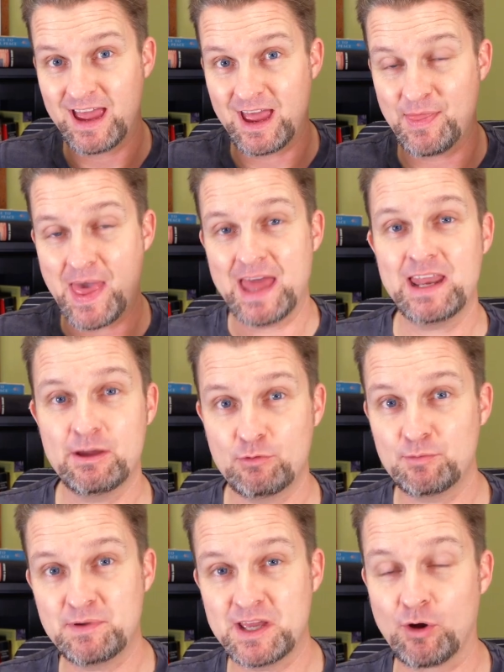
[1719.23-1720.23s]
and that it
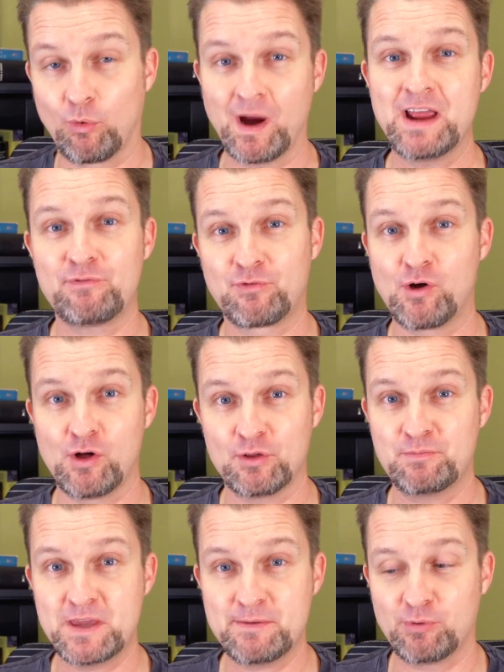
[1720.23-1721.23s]
would be great for all the
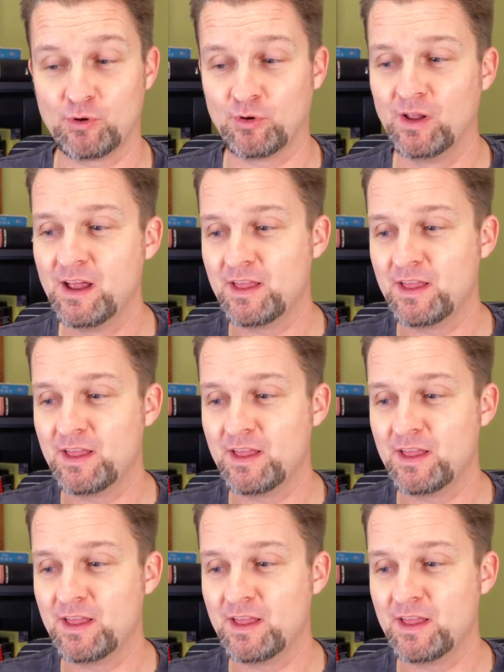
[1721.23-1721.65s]
people